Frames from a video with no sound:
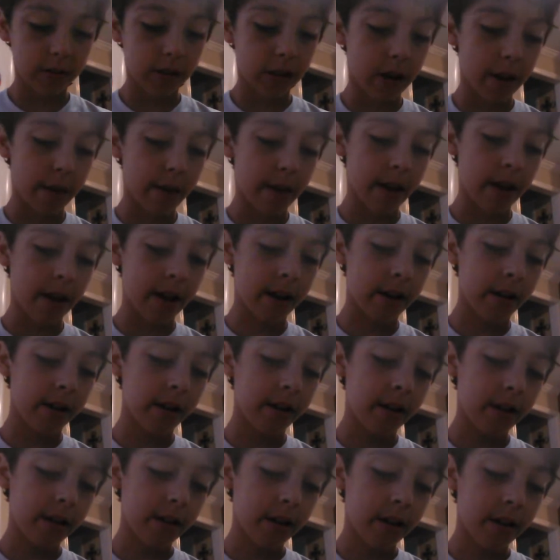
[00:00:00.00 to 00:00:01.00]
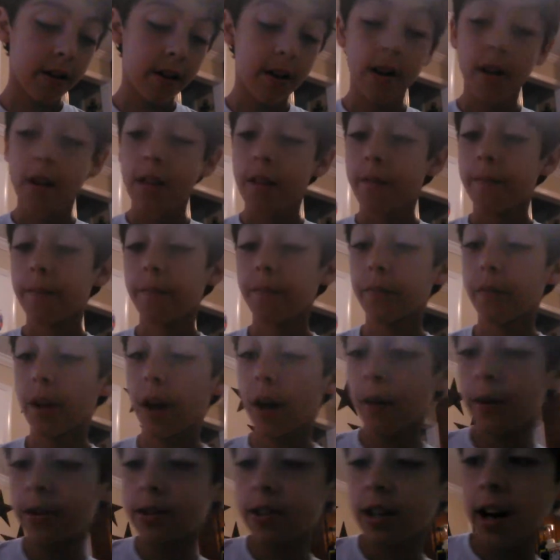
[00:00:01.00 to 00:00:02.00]
And then,
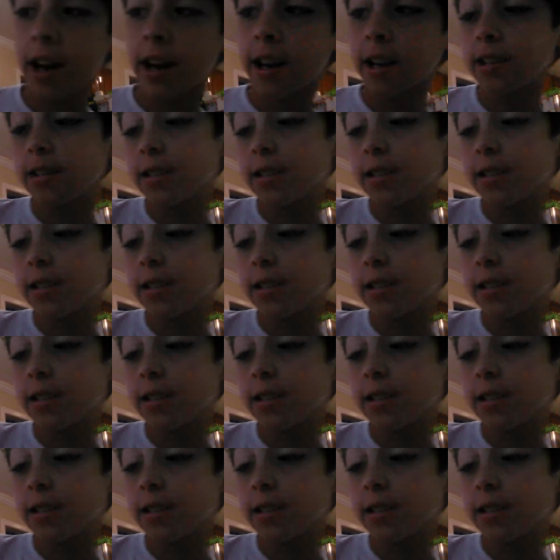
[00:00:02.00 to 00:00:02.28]
on the side it